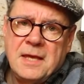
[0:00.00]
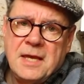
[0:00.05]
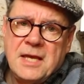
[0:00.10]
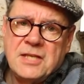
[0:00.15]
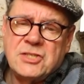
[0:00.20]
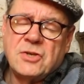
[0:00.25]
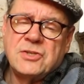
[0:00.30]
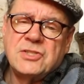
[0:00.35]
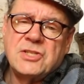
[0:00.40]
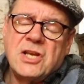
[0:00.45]

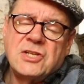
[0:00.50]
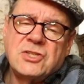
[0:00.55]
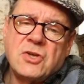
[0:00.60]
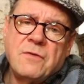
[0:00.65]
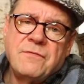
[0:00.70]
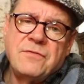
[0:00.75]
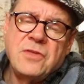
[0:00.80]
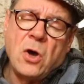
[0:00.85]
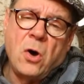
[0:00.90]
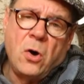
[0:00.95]
It's, it's
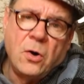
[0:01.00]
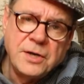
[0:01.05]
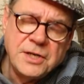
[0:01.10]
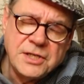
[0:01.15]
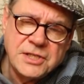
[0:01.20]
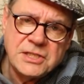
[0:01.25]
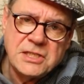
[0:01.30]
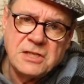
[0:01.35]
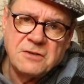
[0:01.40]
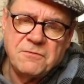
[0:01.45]
of the
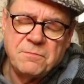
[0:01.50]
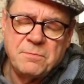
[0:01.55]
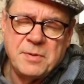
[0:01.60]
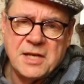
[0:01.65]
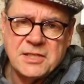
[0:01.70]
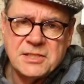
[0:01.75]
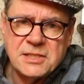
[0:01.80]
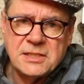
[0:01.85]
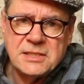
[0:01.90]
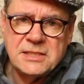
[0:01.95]
honesty of
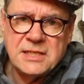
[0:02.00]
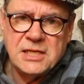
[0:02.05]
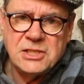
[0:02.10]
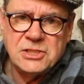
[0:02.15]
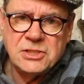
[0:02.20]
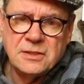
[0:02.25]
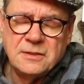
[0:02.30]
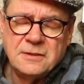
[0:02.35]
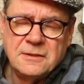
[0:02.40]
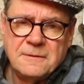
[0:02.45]

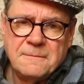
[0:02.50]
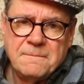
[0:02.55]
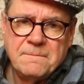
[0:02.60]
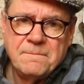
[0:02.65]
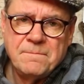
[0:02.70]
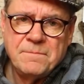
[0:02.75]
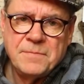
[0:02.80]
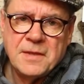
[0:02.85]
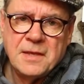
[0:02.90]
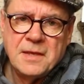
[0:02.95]
presentation.
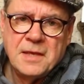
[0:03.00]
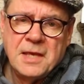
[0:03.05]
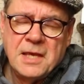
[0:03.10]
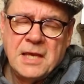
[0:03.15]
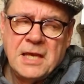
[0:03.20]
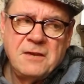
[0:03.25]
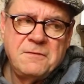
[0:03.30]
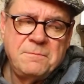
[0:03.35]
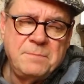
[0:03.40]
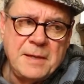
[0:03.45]

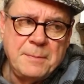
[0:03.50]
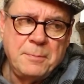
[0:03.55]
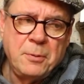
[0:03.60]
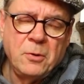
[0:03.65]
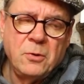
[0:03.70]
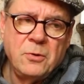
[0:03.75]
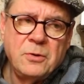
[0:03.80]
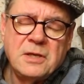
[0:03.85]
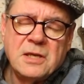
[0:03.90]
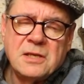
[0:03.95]
If people
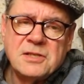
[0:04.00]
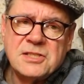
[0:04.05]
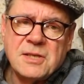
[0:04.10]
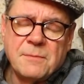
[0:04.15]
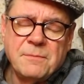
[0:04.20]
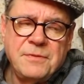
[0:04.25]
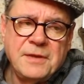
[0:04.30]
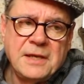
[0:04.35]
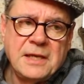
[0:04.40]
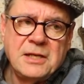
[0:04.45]
look at
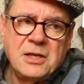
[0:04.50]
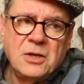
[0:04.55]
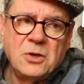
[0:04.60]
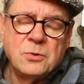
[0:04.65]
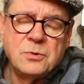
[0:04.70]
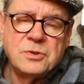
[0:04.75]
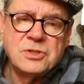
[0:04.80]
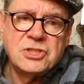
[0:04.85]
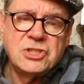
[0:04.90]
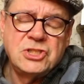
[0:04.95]
something and it
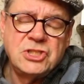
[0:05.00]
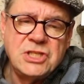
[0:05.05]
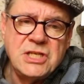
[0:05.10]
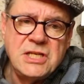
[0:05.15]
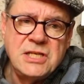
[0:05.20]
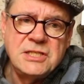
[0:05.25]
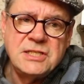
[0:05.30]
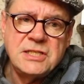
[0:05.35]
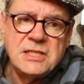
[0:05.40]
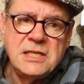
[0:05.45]
looks
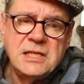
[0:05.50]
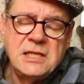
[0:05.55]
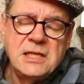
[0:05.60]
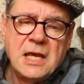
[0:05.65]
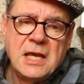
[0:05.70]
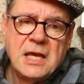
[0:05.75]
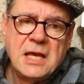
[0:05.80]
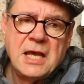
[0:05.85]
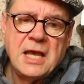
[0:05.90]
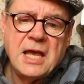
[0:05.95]

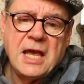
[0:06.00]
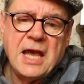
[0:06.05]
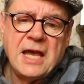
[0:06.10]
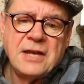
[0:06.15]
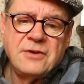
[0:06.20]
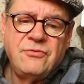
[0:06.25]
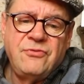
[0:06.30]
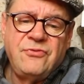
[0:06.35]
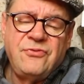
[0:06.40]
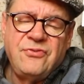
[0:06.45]
cheesy
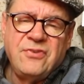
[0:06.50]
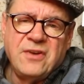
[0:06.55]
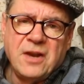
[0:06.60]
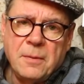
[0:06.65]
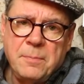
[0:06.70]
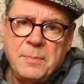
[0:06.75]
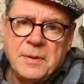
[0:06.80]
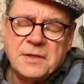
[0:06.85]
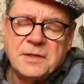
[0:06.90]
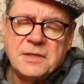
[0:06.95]
and
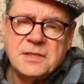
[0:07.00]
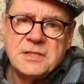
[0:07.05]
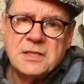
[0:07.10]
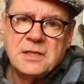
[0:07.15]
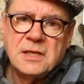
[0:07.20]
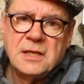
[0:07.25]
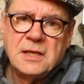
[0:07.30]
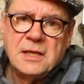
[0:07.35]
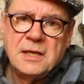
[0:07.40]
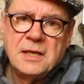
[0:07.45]
flippant,
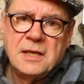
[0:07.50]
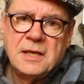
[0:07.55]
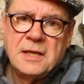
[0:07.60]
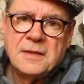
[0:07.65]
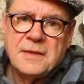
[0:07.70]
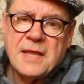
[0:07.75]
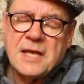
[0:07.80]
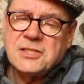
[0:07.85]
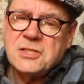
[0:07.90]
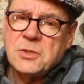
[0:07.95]

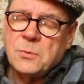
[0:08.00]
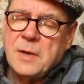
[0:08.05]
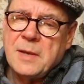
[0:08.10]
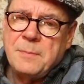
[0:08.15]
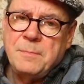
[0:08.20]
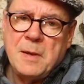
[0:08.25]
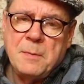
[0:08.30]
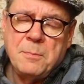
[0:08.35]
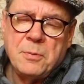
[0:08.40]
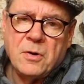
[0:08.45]
that's the way
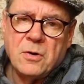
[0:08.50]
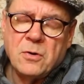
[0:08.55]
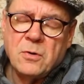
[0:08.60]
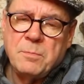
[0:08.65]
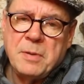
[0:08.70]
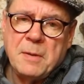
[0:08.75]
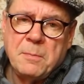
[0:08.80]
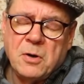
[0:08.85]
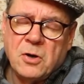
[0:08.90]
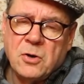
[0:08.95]
people are,
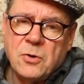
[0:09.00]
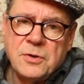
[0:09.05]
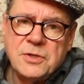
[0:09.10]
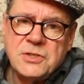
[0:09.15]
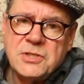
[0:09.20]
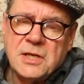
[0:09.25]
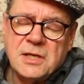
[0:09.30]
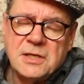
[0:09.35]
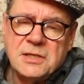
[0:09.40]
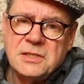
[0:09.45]
people are going
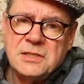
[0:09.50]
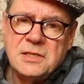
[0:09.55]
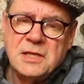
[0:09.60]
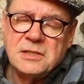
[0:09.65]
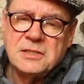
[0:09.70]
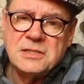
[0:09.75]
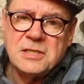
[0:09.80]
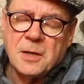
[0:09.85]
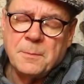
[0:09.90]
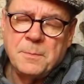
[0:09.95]
to in,
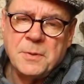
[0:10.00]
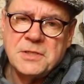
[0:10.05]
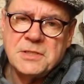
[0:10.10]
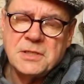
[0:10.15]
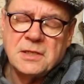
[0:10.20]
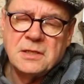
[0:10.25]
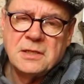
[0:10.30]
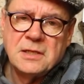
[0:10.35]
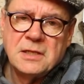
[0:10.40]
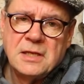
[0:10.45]
interpret
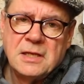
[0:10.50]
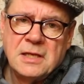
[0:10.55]
it.